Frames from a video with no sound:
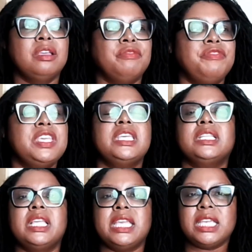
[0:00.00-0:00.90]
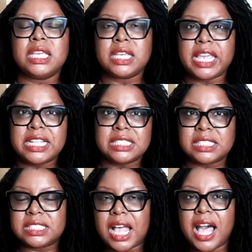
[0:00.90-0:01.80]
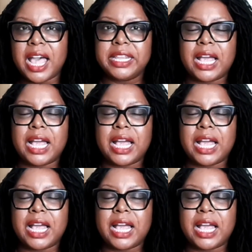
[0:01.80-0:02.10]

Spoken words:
feeling inside,